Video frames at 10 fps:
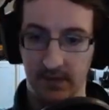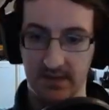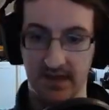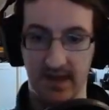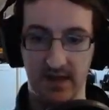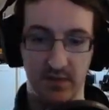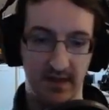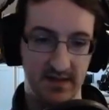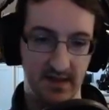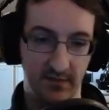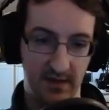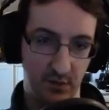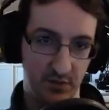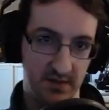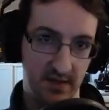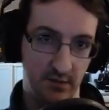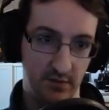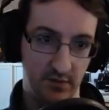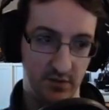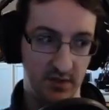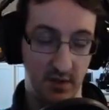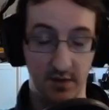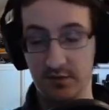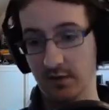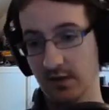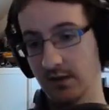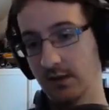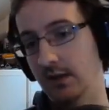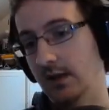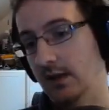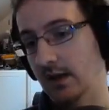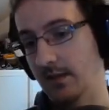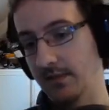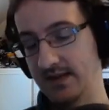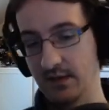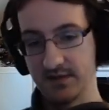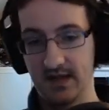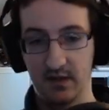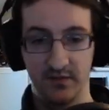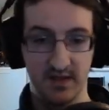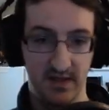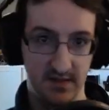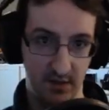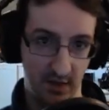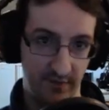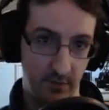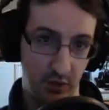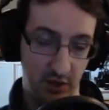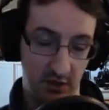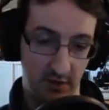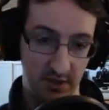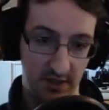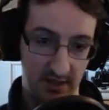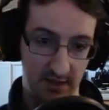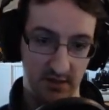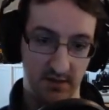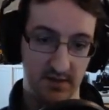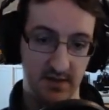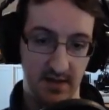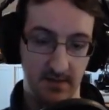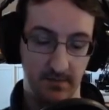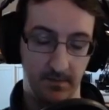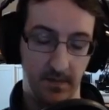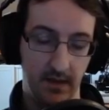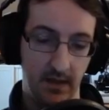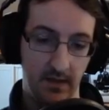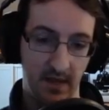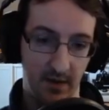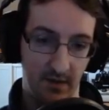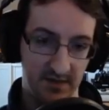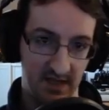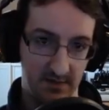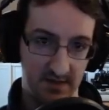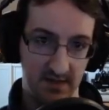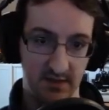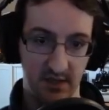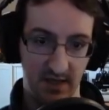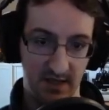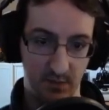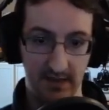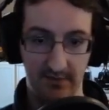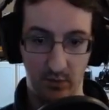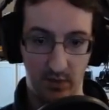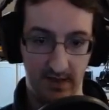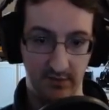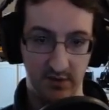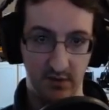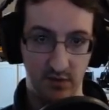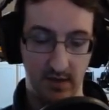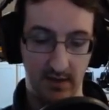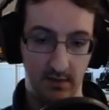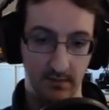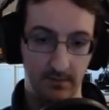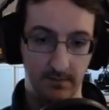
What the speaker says: see, it ends with like 7,800, so it's a lot stronger. The downside, obviously, is that you have a much longer charge, because the amount of time it takes to charge between level 1 and level 2 is quite long.